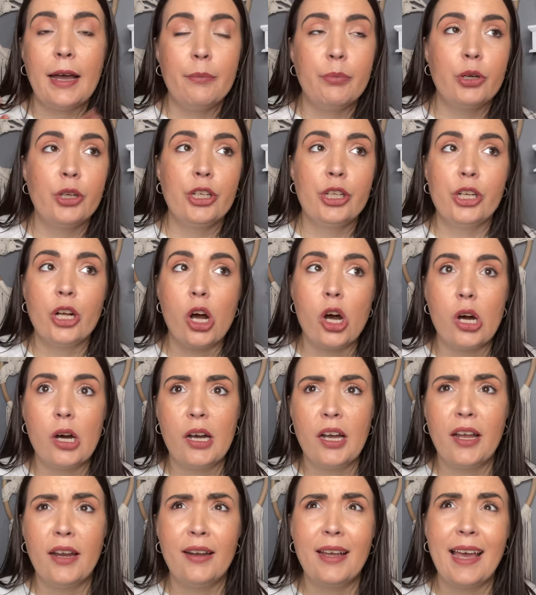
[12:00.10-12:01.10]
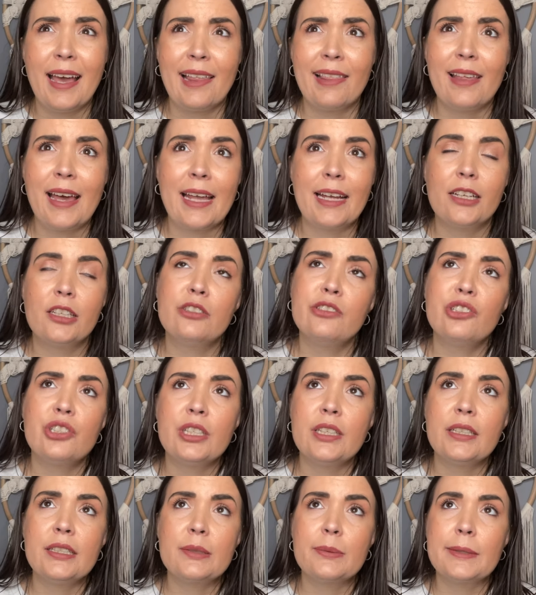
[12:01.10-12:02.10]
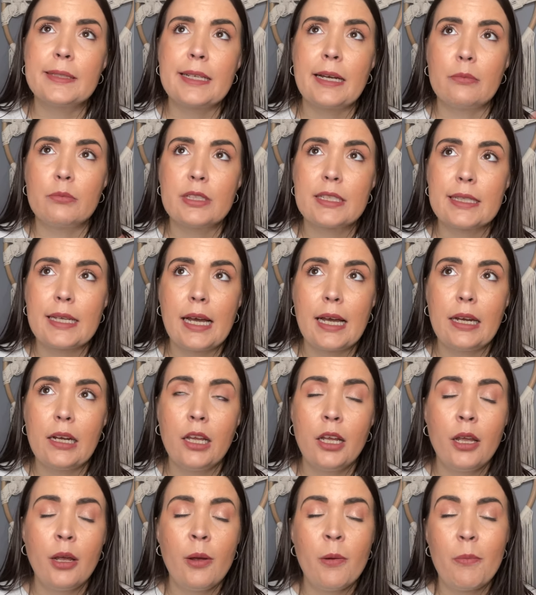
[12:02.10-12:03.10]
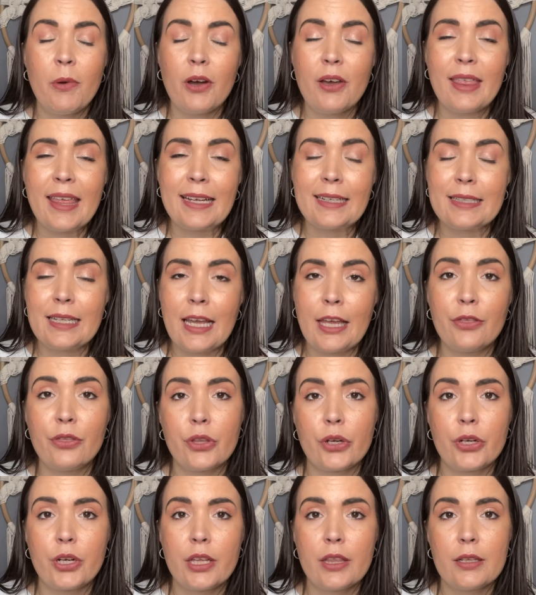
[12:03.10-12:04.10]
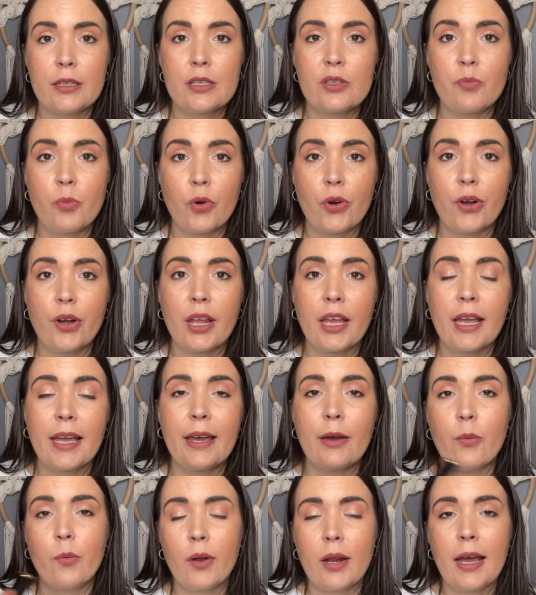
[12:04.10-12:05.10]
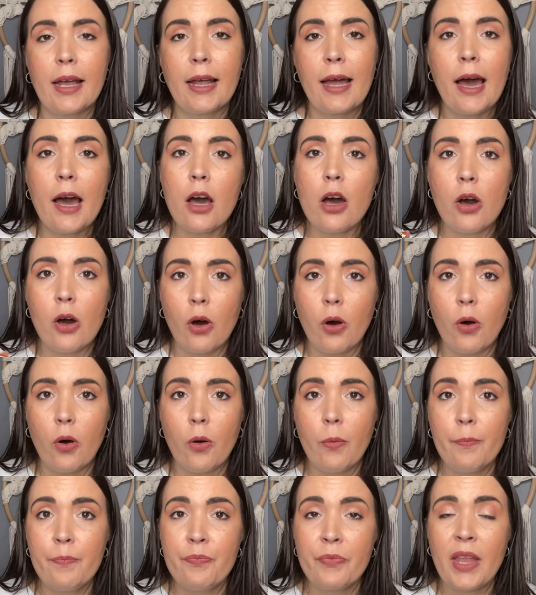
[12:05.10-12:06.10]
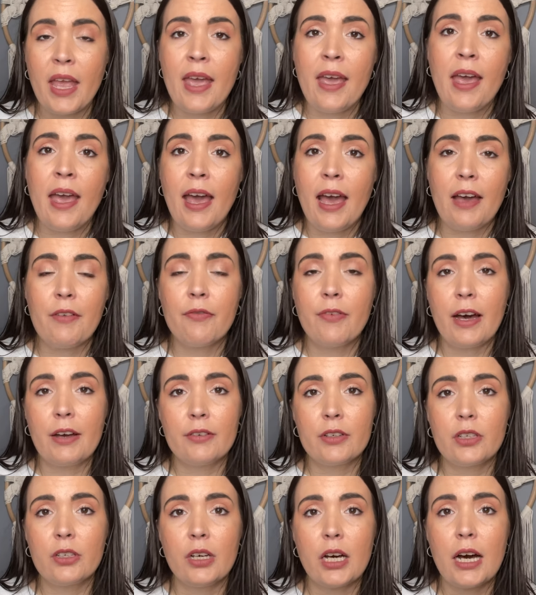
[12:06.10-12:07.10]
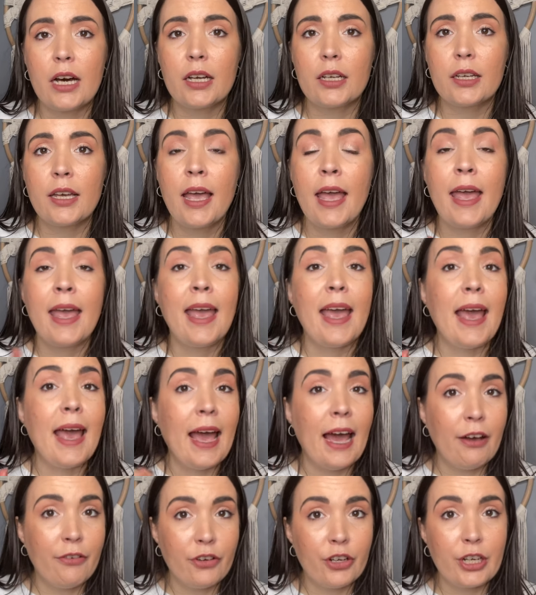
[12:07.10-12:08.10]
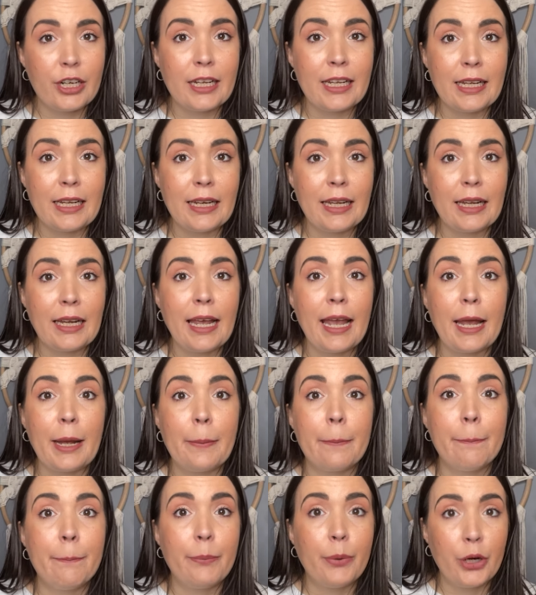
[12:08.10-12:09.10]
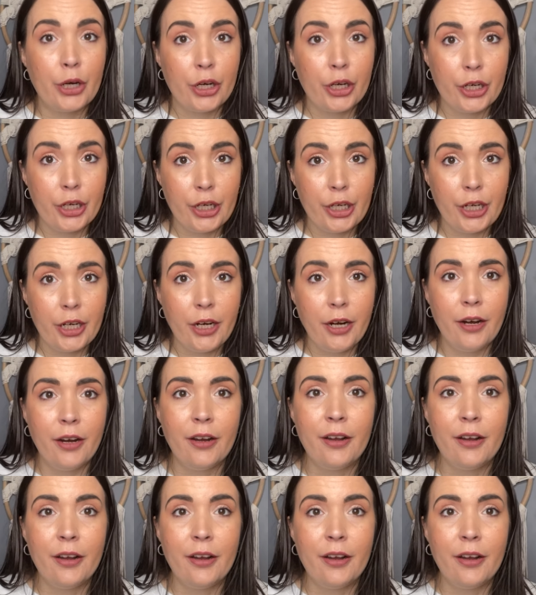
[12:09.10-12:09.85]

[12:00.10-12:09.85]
put it on at like, geez, what time was that? Probably like 10.30 this morning. And when I got home at 5 o'clock, after eating a burger,